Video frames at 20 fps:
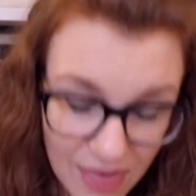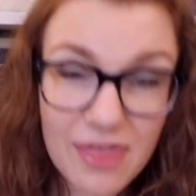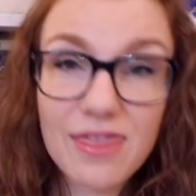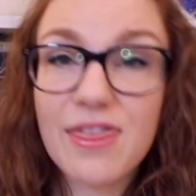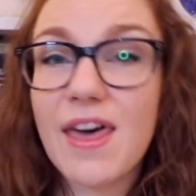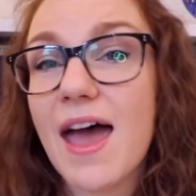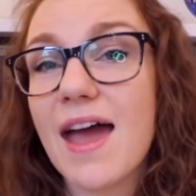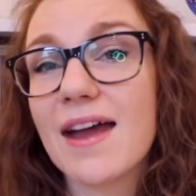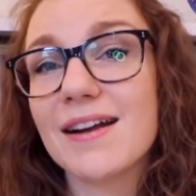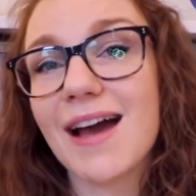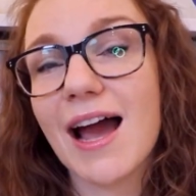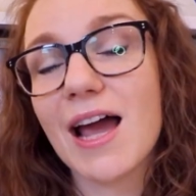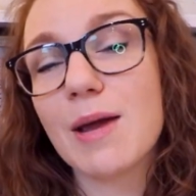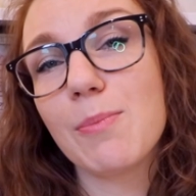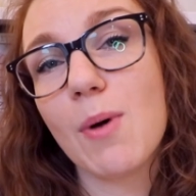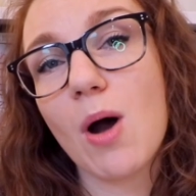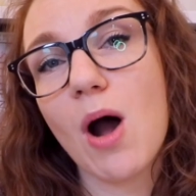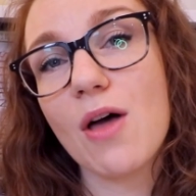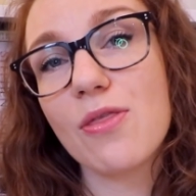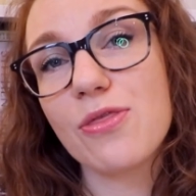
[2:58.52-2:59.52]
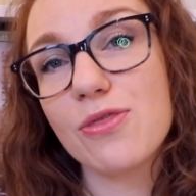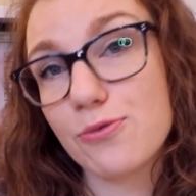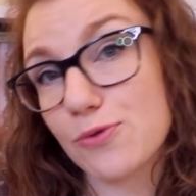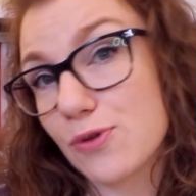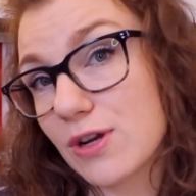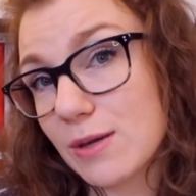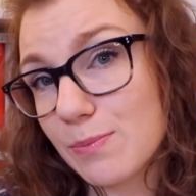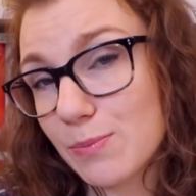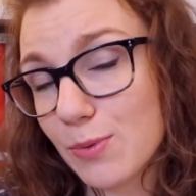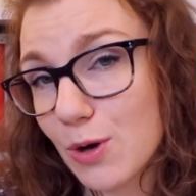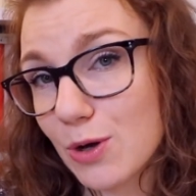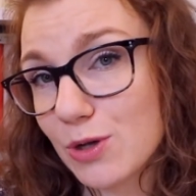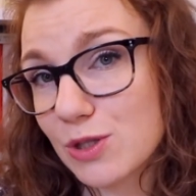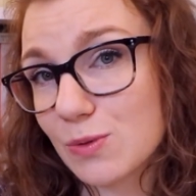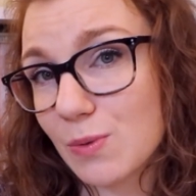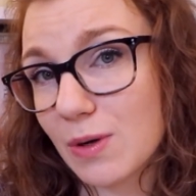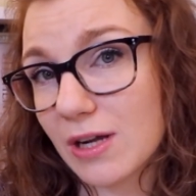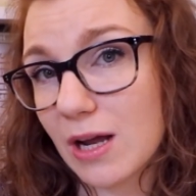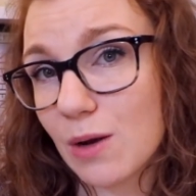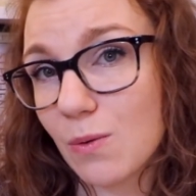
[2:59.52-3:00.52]
Then I bought 3
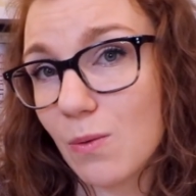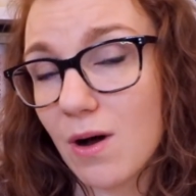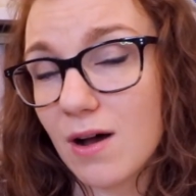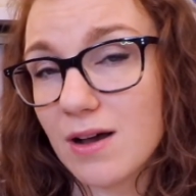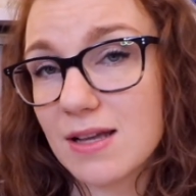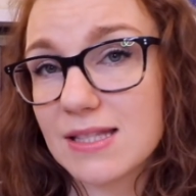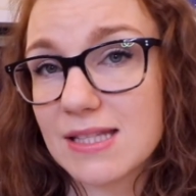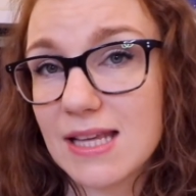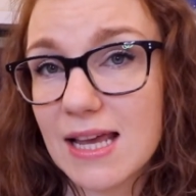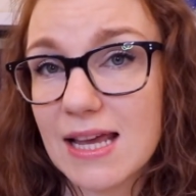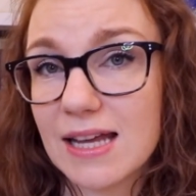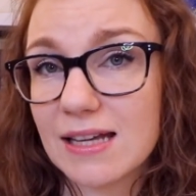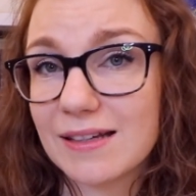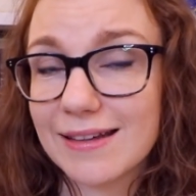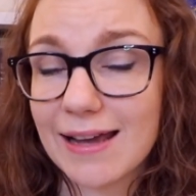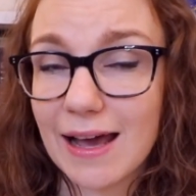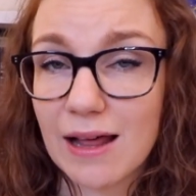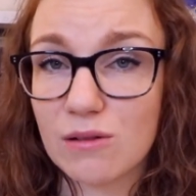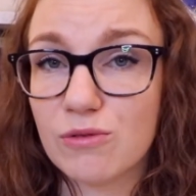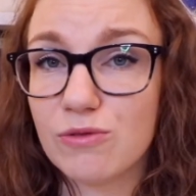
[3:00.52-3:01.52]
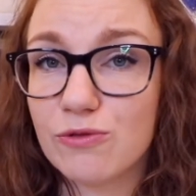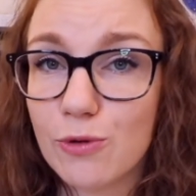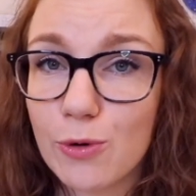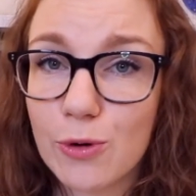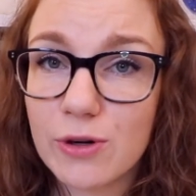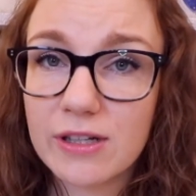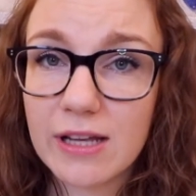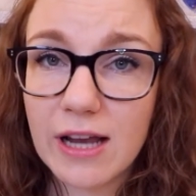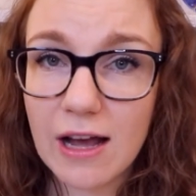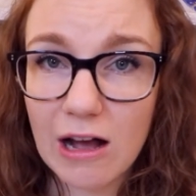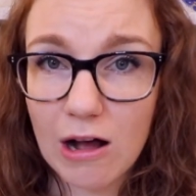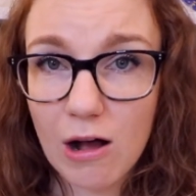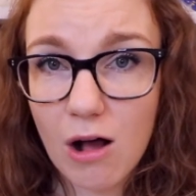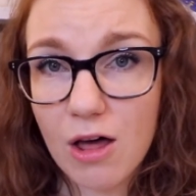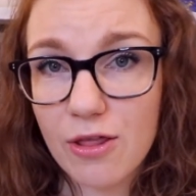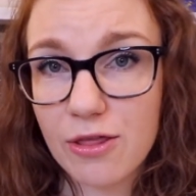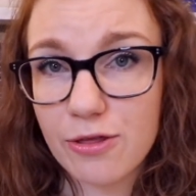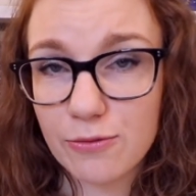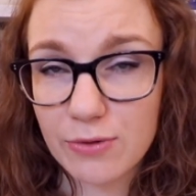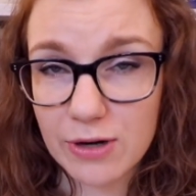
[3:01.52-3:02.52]
books when I was in California.
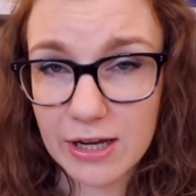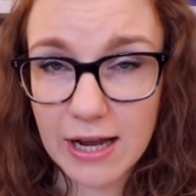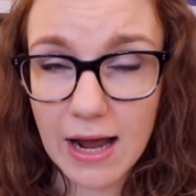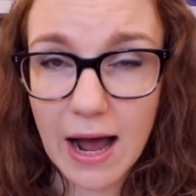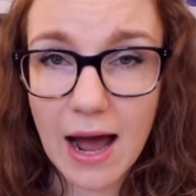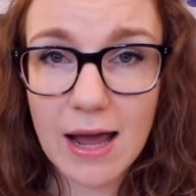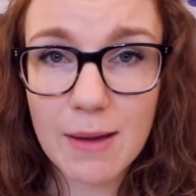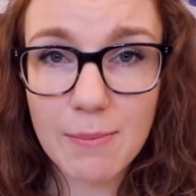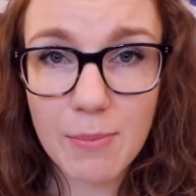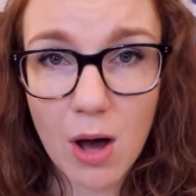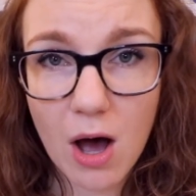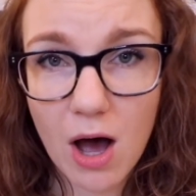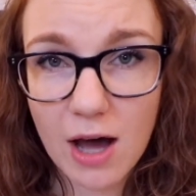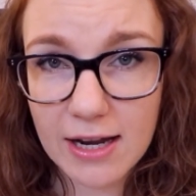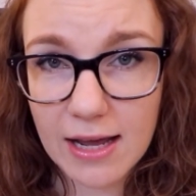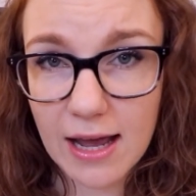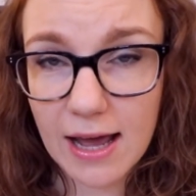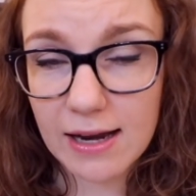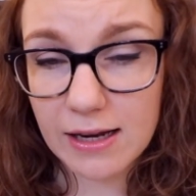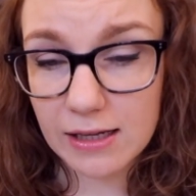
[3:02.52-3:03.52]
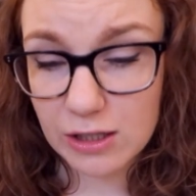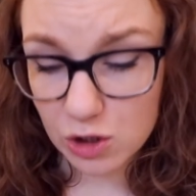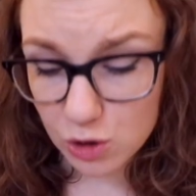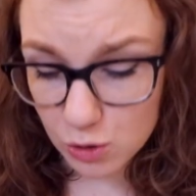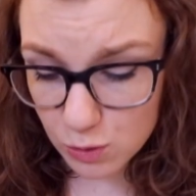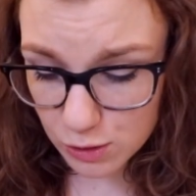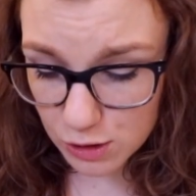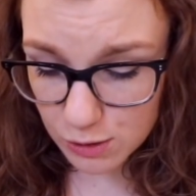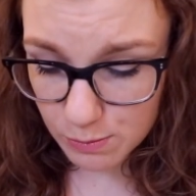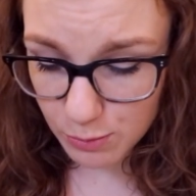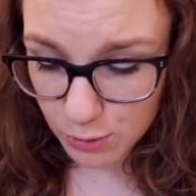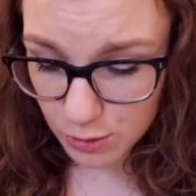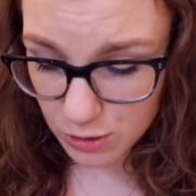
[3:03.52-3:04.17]
All 3 I bought at a used